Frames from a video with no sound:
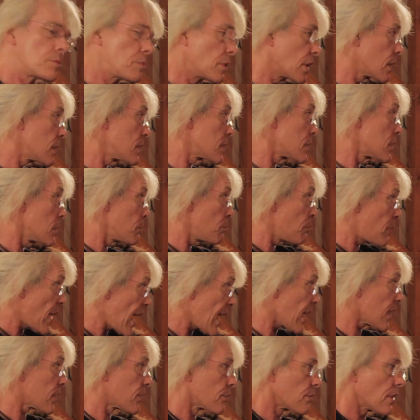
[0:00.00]
because the
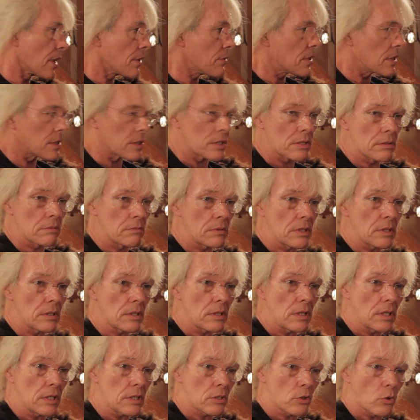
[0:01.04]
back throat is